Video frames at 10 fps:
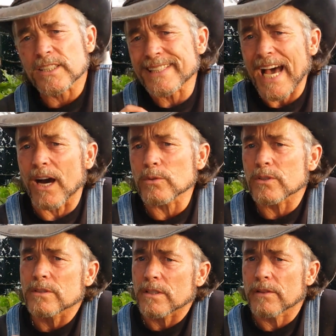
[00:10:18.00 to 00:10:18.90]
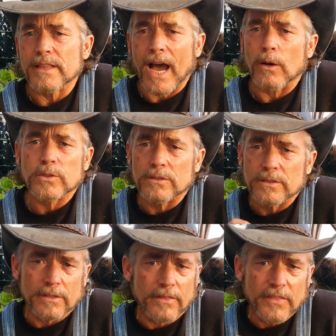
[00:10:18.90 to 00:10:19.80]
thousands and
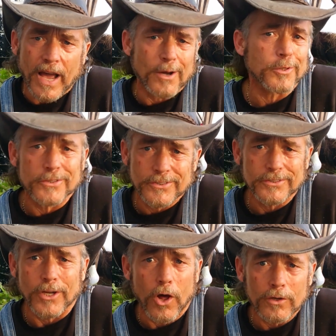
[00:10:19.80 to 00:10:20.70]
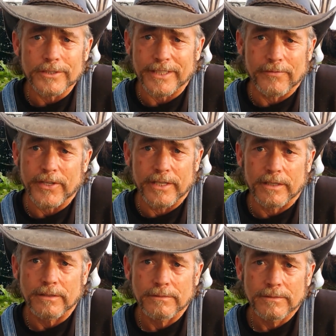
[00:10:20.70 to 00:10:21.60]
thousands and thousands of dollars every
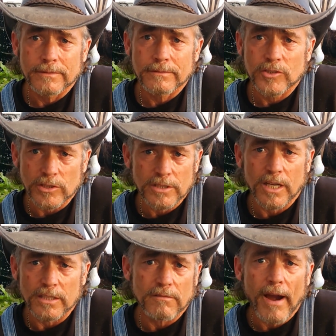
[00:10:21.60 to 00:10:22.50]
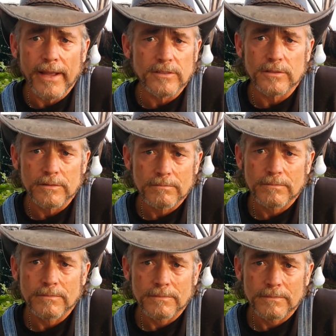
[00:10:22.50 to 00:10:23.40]
year just to cut grass.
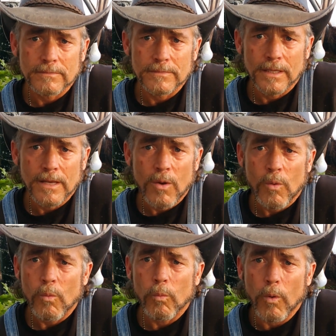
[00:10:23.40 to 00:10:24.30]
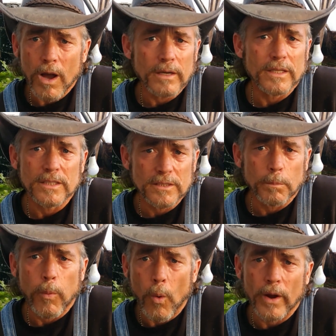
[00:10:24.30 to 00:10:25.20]
What is the
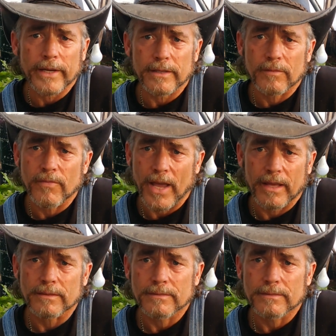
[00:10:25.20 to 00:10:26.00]
point of that?